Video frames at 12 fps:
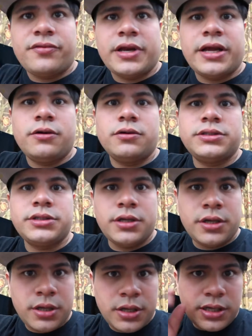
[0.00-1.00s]
Different angles.
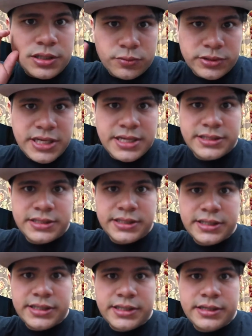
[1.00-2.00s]
So we're
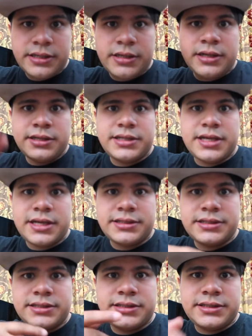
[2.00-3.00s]
testing it.
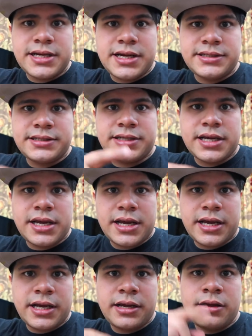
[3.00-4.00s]
Test
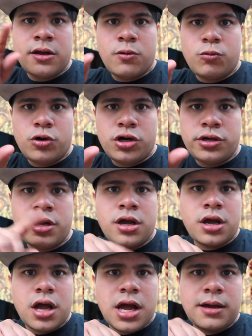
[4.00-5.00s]
a one.
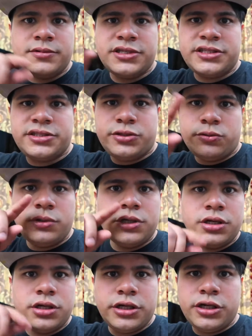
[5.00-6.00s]
I'm just
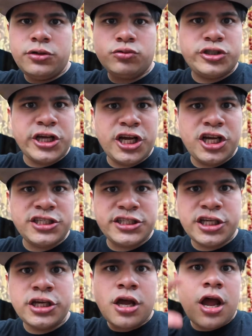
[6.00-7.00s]
doing a little test.